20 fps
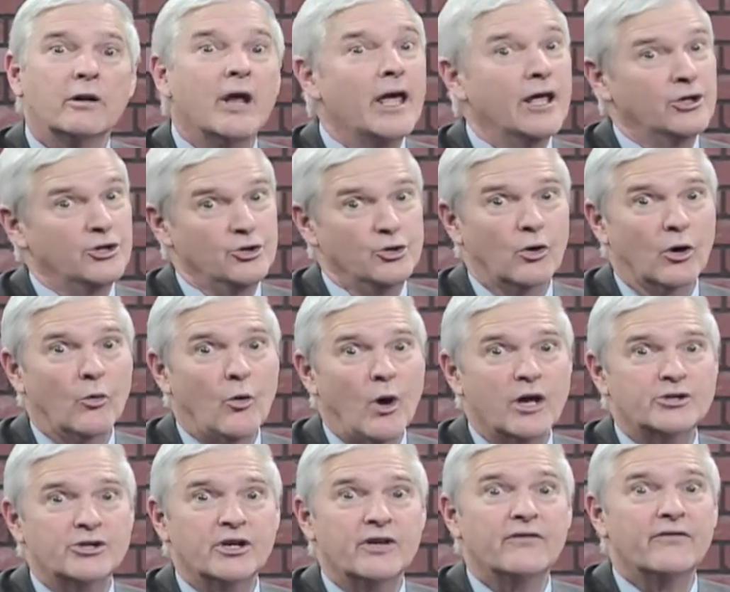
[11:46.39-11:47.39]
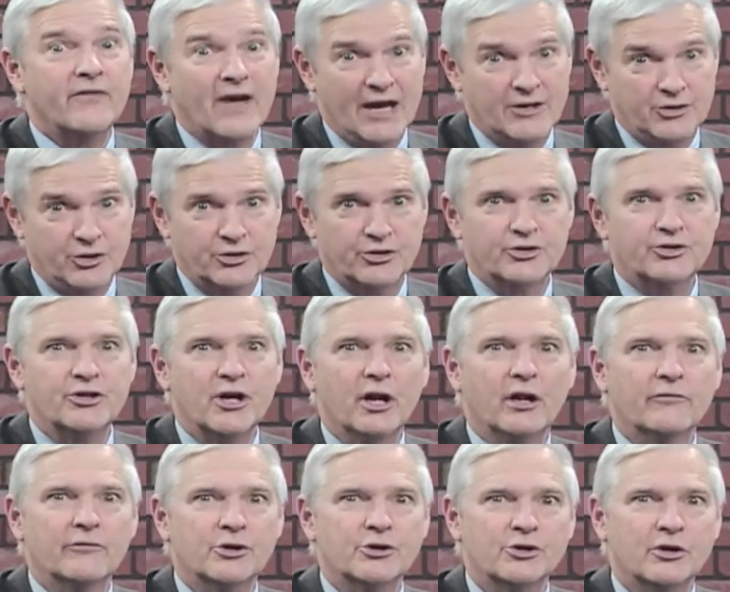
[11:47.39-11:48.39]
and you are watching Facets
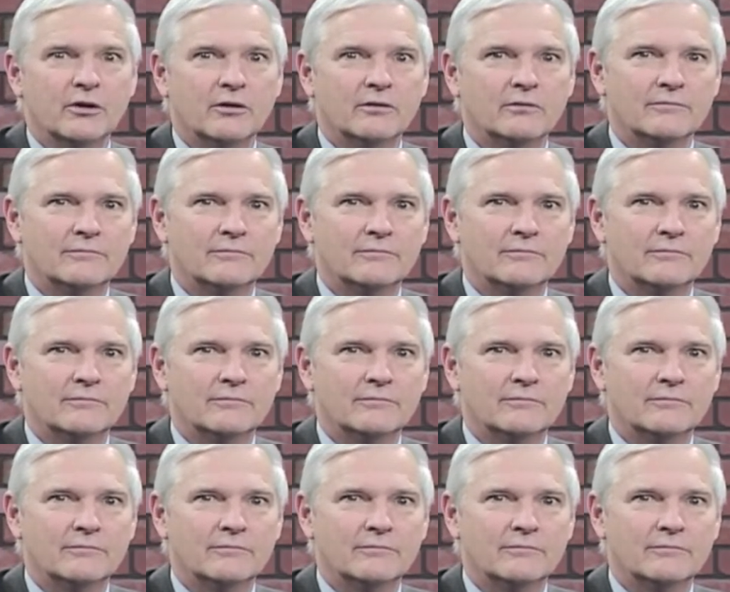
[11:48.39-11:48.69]
Television.